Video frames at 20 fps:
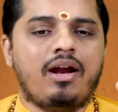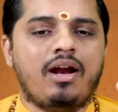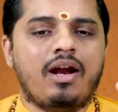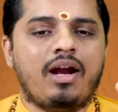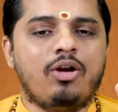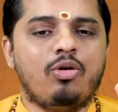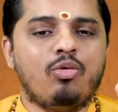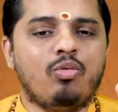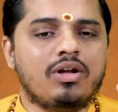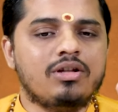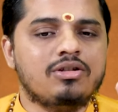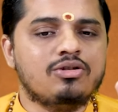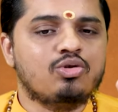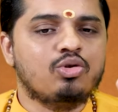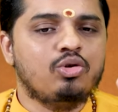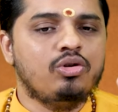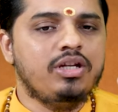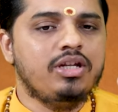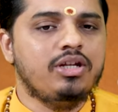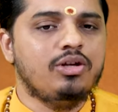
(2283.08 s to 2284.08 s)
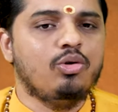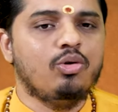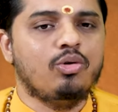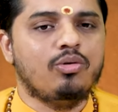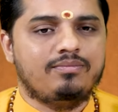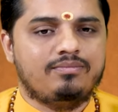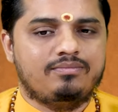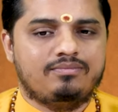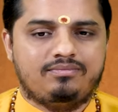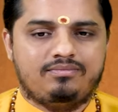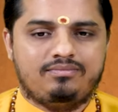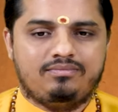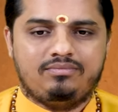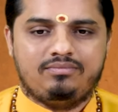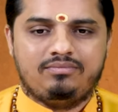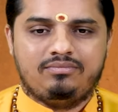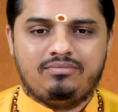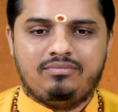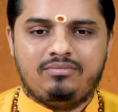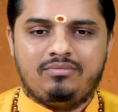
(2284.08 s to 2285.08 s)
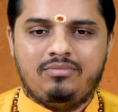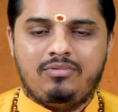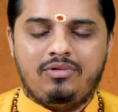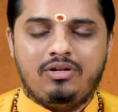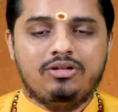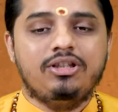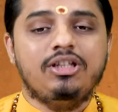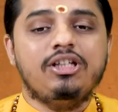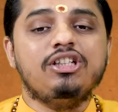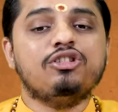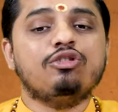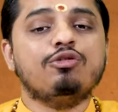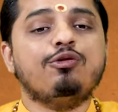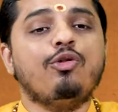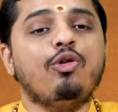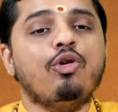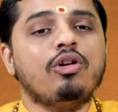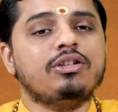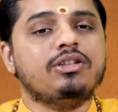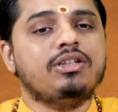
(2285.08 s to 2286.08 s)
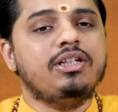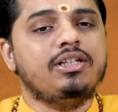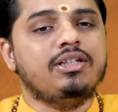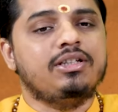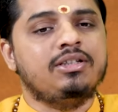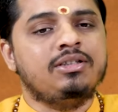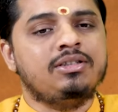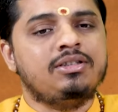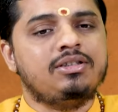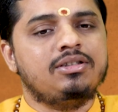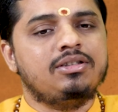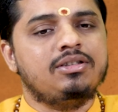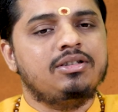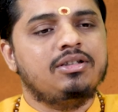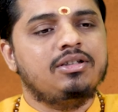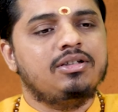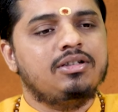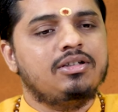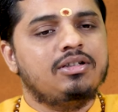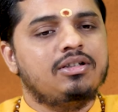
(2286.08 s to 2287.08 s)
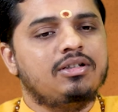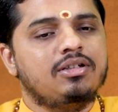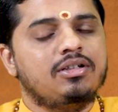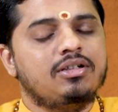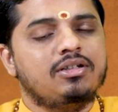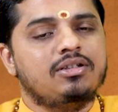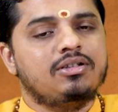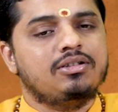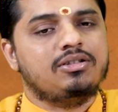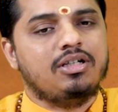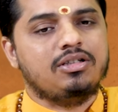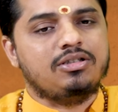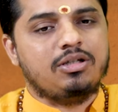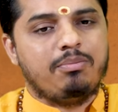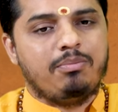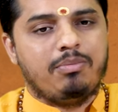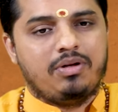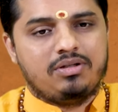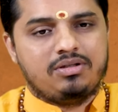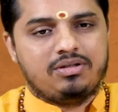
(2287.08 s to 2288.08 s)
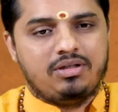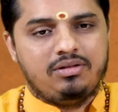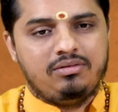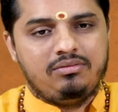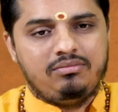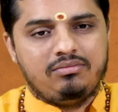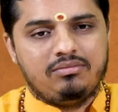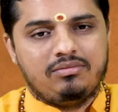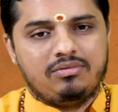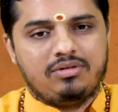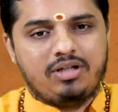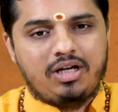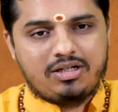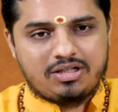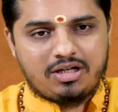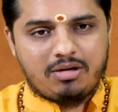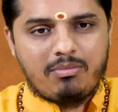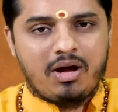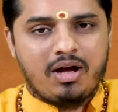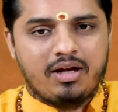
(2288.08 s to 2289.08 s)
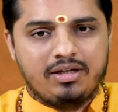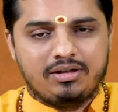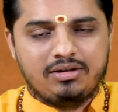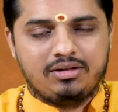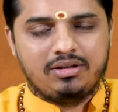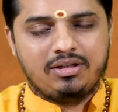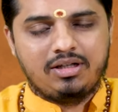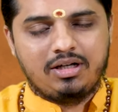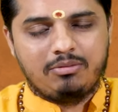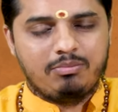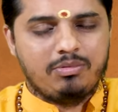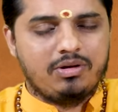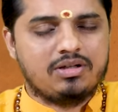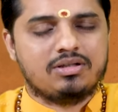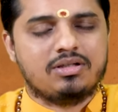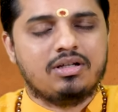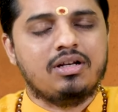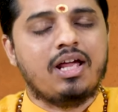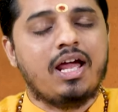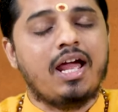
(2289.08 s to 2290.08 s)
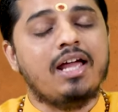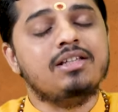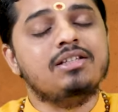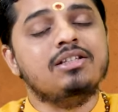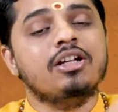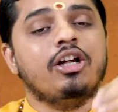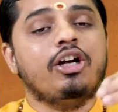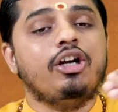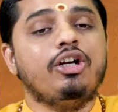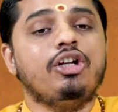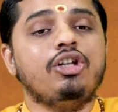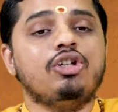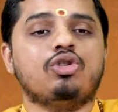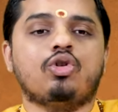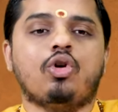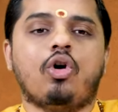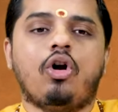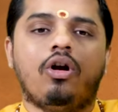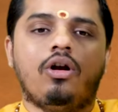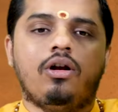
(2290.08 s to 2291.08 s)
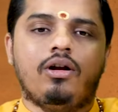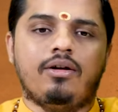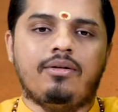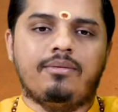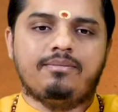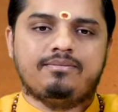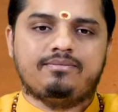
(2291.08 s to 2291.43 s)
and one's own ego. These four things, such a person, that samahita, that person has dissolved.